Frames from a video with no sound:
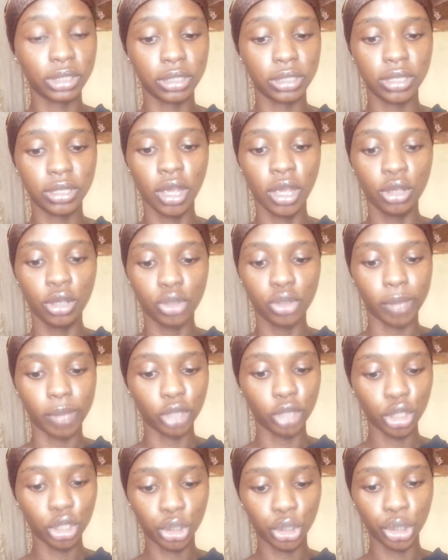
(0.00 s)
it, so I'm
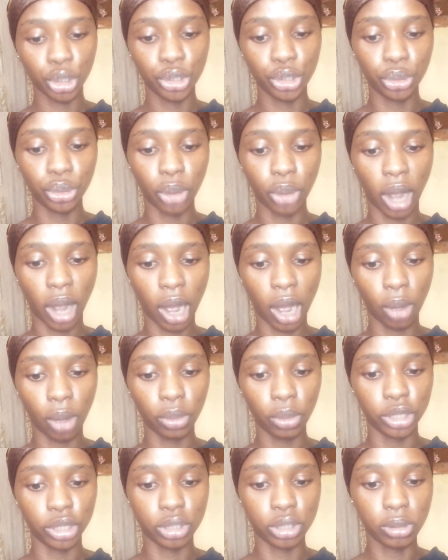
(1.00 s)
just showing you
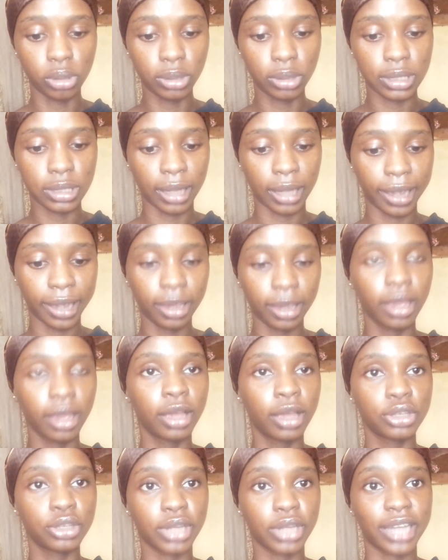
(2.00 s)
how it looks like
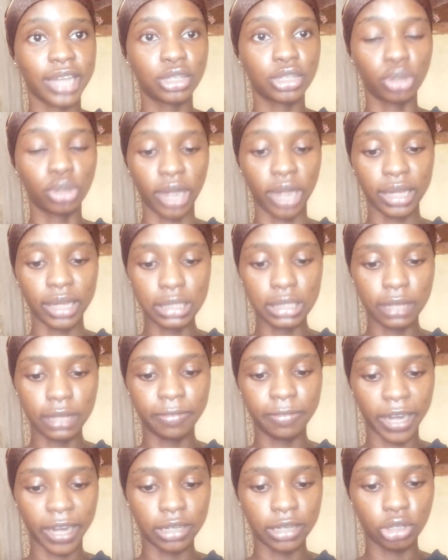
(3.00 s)
so that you can easily
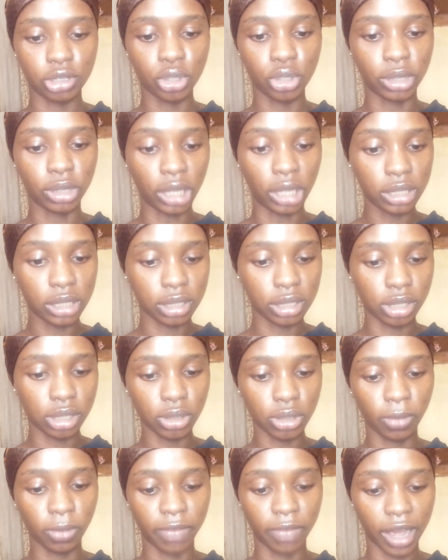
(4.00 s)
find it. So this is
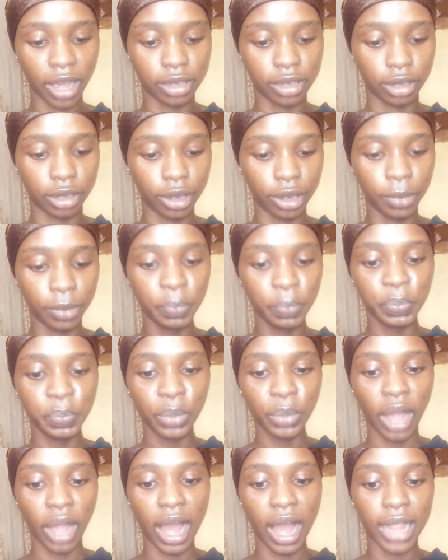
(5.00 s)
it over here,
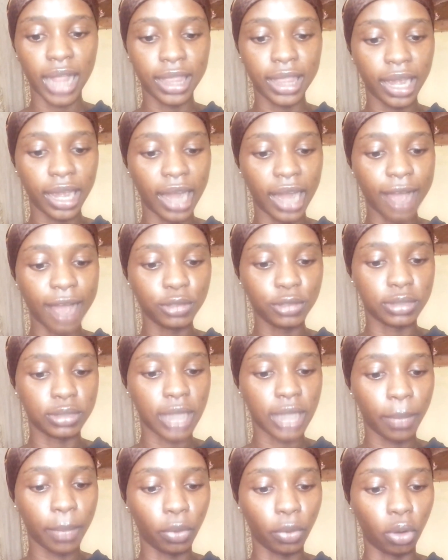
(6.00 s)
and then I have to
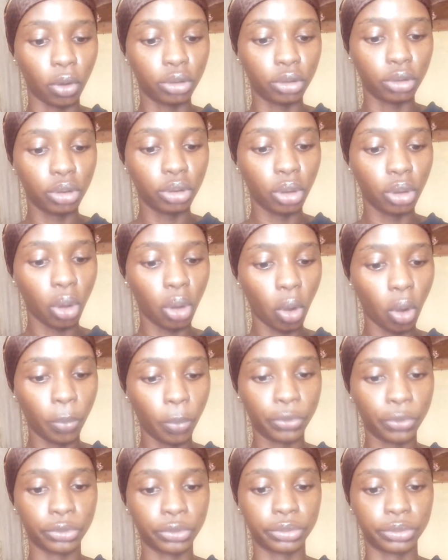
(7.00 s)
tap on
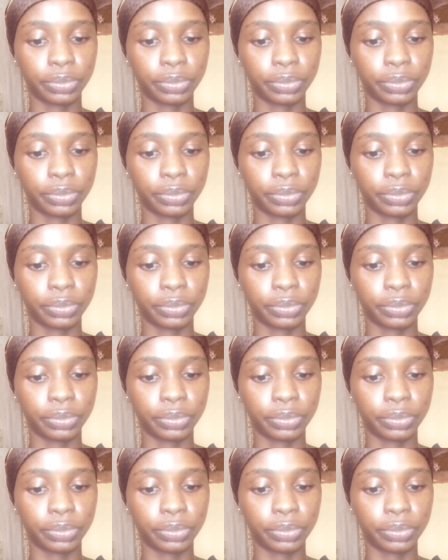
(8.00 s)
open.